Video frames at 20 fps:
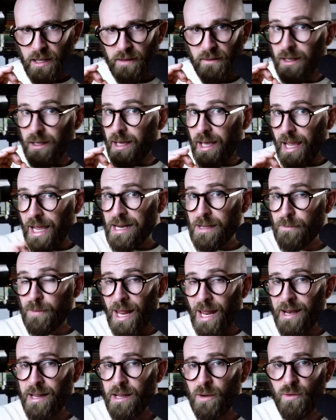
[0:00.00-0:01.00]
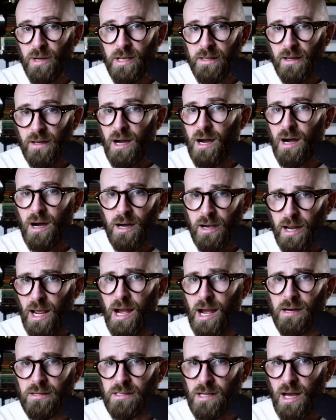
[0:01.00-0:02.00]
and that any planet with a hard
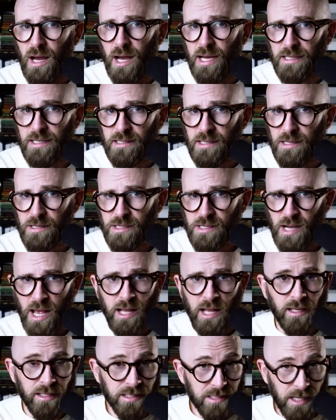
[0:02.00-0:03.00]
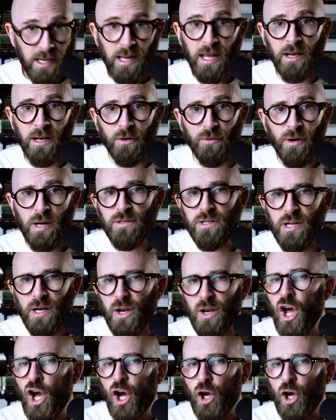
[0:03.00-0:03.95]
outer icy shell and an inner ocean